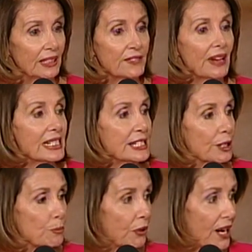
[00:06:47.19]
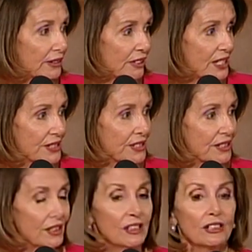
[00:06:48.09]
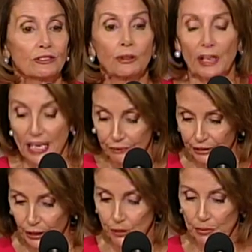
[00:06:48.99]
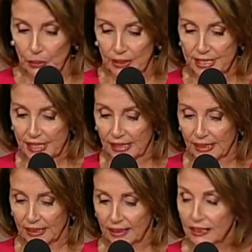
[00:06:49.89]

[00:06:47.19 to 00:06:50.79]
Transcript: advancing progress for every community.